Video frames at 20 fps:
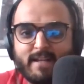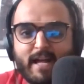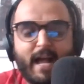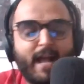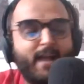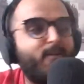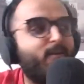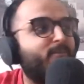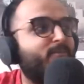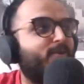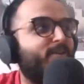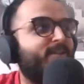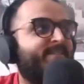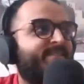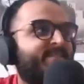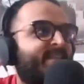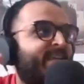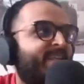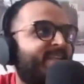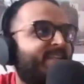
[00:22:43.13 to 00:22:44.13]
I know I'm going to
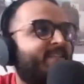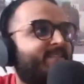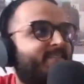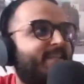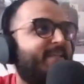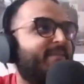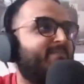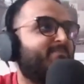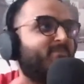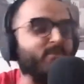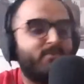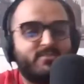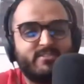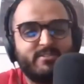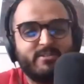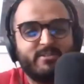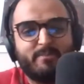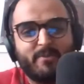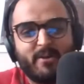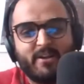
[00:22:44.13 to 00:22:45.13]
say this in most
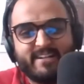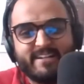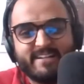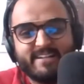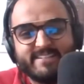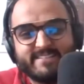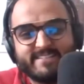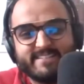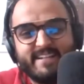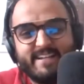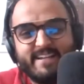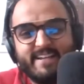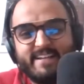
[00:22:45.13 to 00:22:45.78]
of the podcasts